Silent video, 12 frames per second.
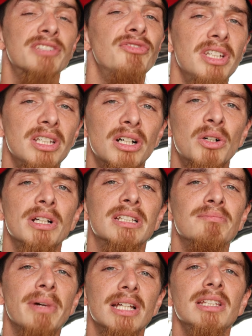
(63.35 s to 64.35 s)
video is
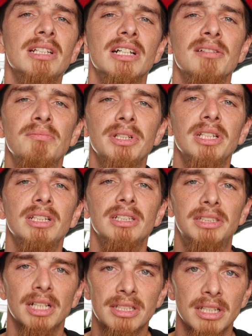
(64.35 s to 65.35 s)
mainly gonna be
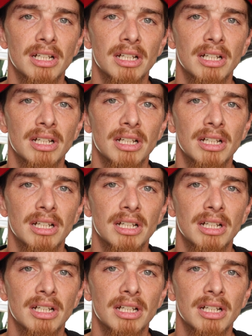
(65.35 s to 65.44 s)
just an